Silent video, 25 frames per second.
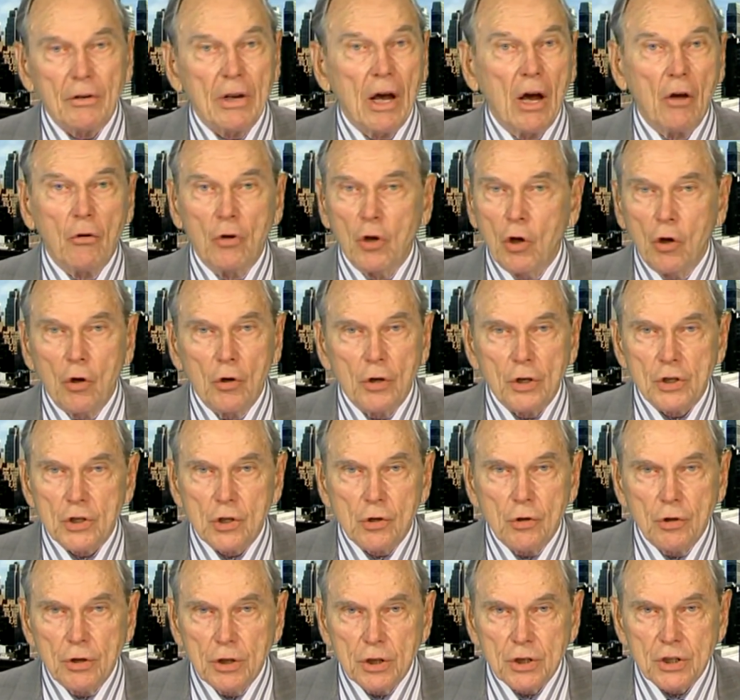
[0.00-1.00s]
how long it's
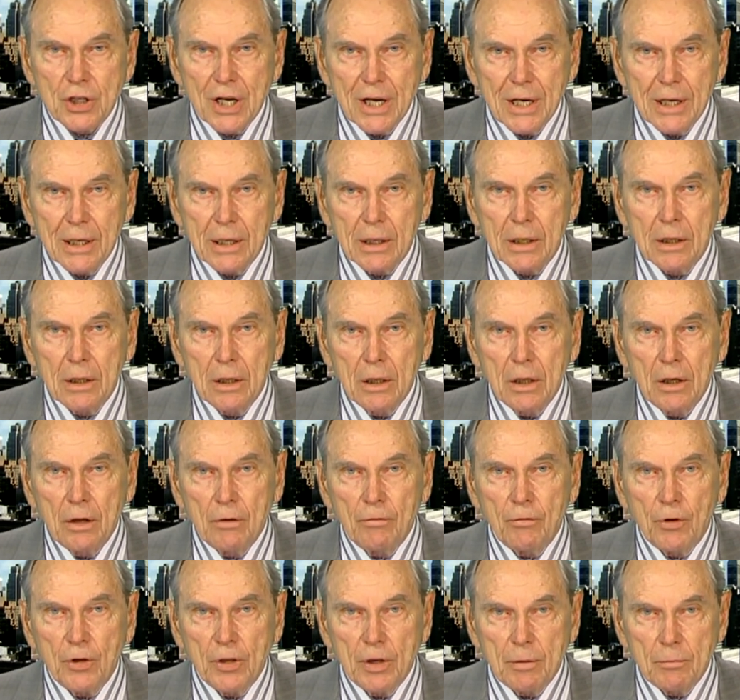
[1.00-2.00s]
going to take
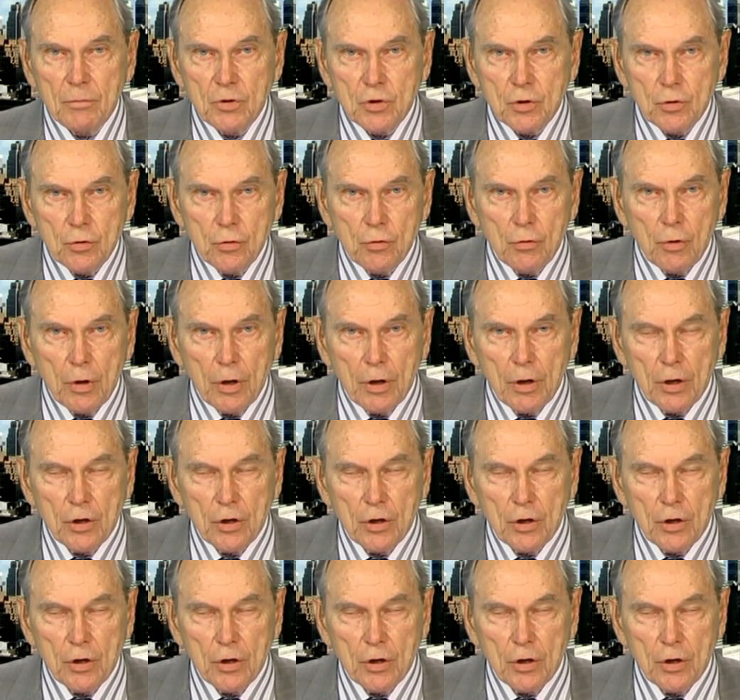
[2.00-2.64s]
for them to